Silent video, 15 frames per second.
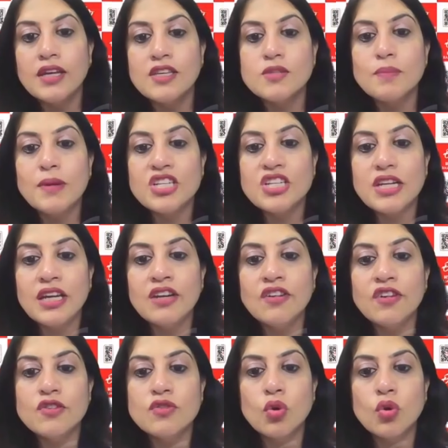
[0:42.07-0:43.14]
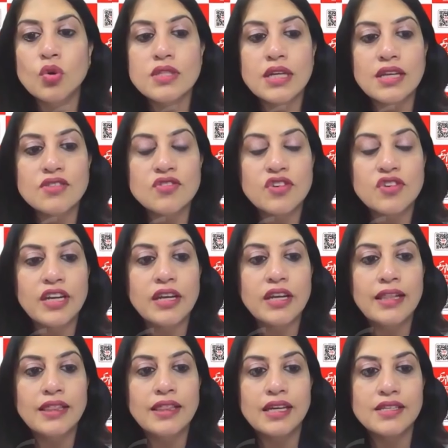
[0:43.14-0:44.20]
especially in resource constrained
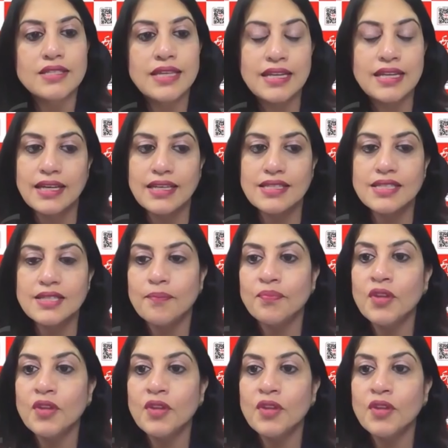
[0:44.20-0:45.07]
healthcare settings.